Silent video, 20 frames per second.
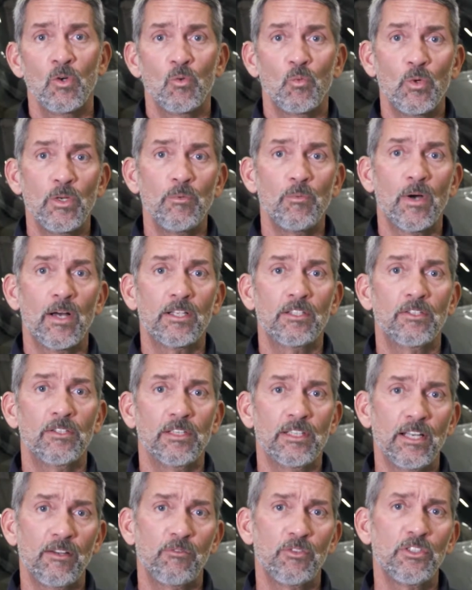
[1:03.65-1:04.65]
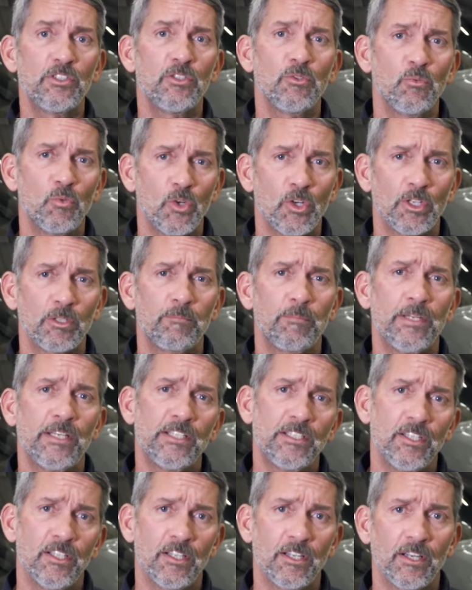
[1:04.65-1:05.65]
We want to leverage the work being
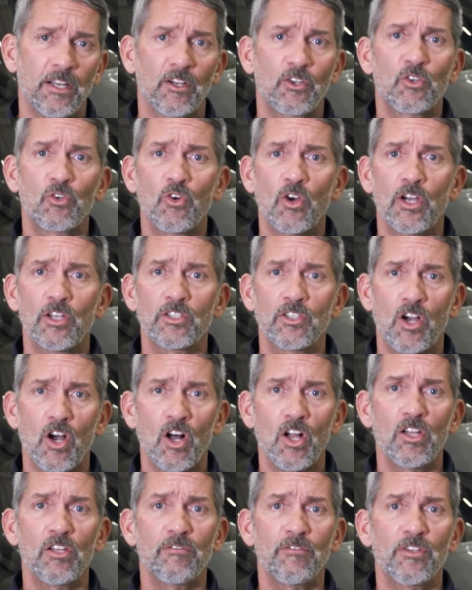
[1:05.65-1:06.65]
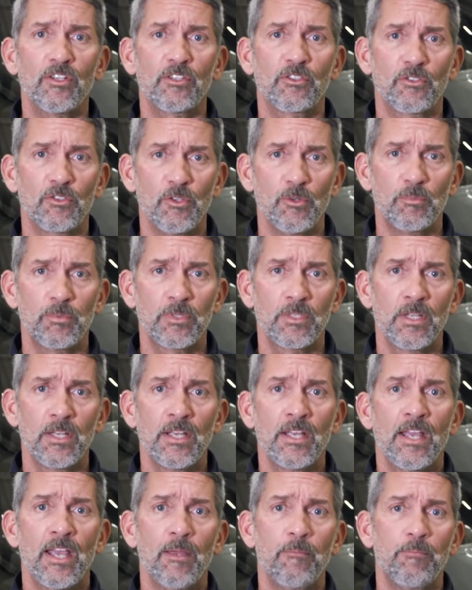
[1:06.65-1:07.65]
done across all of our groups
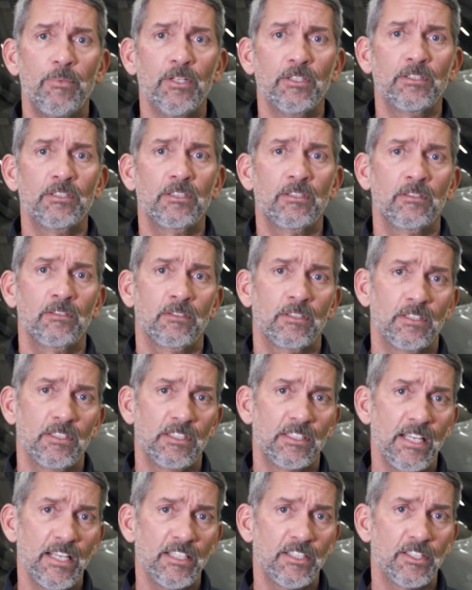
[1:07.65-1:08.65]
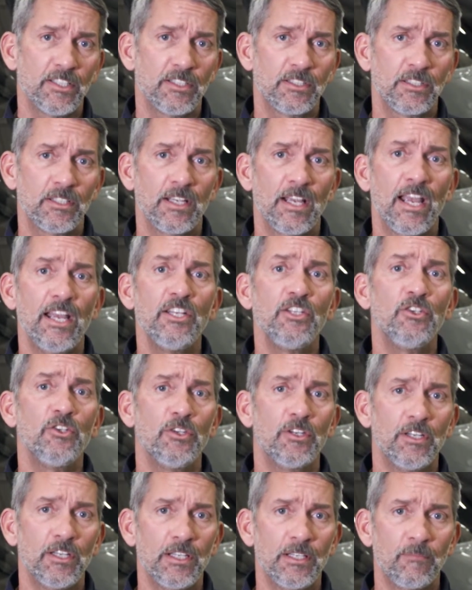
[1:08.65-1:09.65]
and build consensus and
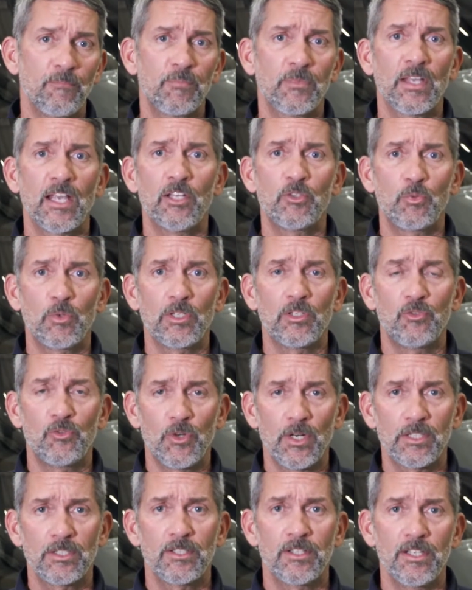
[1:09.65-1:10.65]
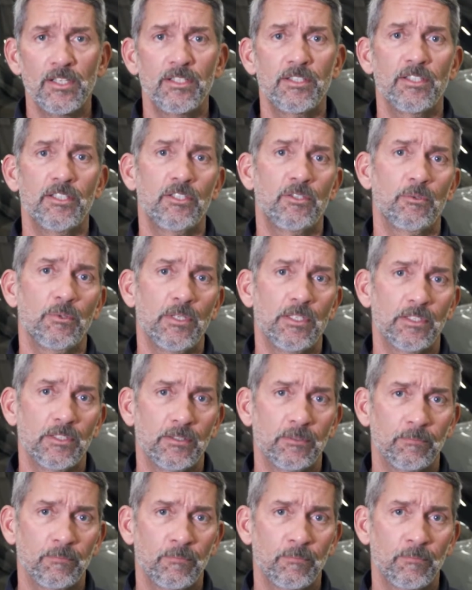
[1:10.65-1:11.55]
unity as we address this situation.